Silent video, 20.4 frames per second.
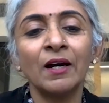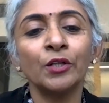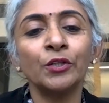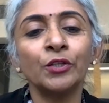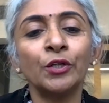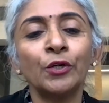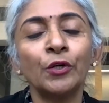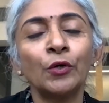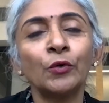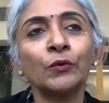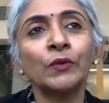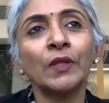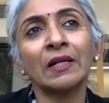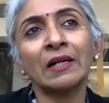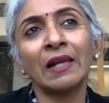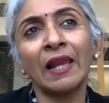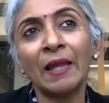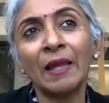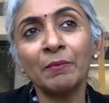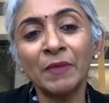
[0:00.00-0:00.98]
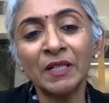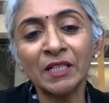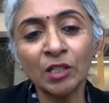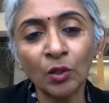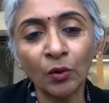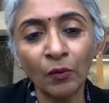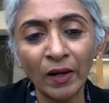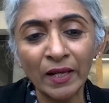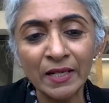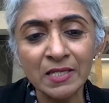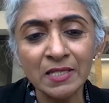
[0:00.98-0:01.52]
the climate
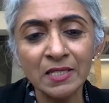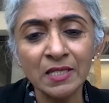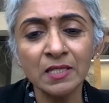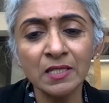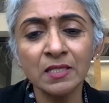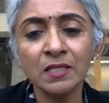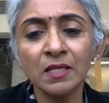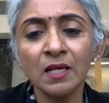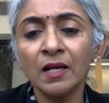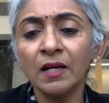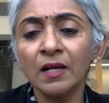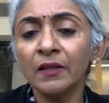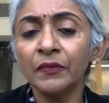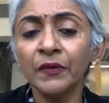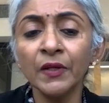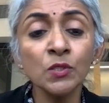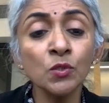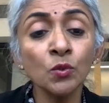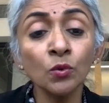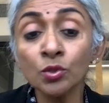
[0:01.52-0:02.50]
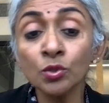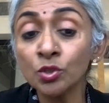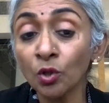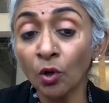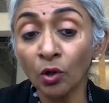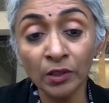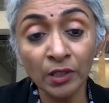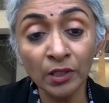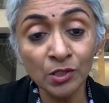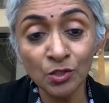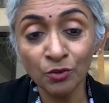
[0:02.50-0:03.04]
crisis. There's no
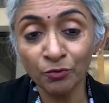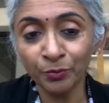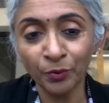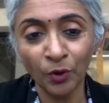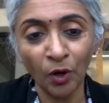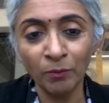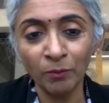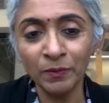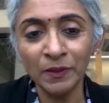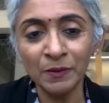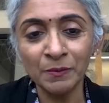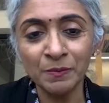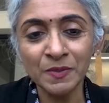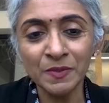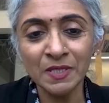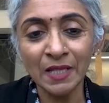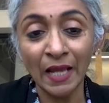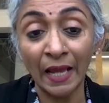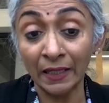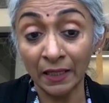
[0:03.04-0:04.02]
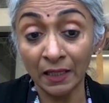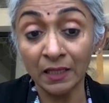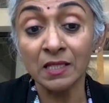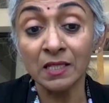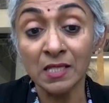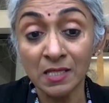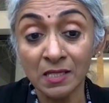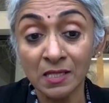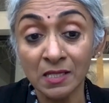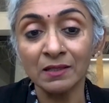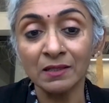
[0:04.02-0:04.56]
shortage of problems and
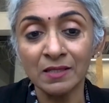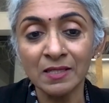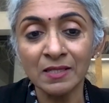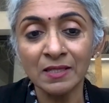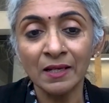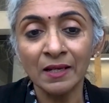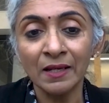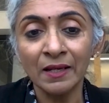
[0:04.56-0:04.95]
concerns.